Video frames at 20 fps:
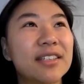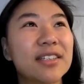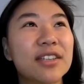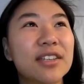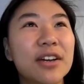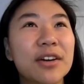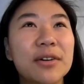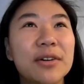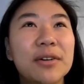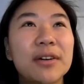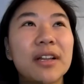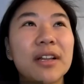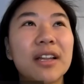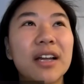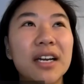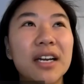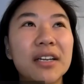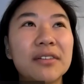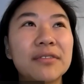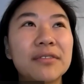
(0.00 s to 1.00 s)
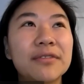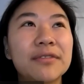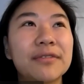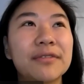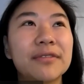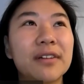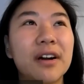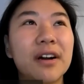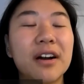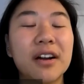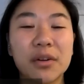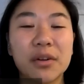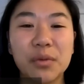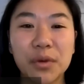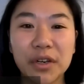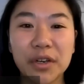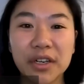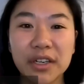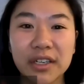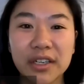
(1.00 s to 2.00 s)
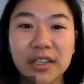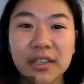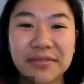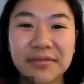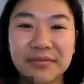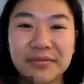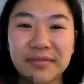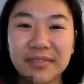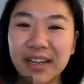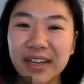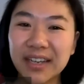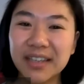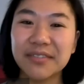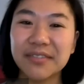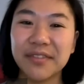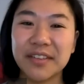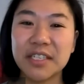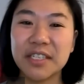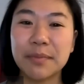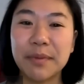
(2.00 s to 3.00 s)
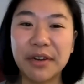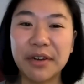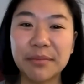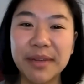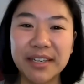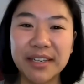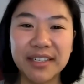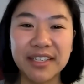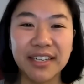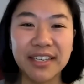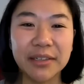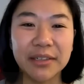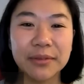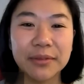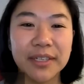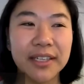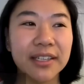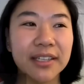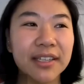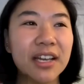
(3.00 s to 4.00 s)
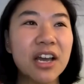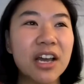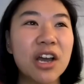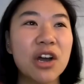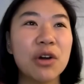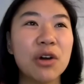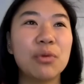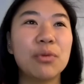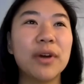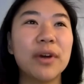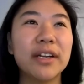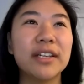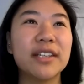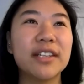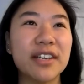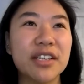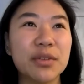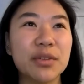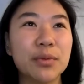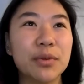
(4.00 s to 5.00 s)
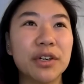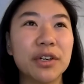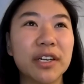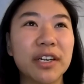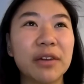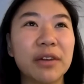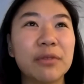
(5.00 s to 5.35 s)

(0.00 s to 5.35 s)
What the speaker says: So a lot of our work kind of experimenting with what does work and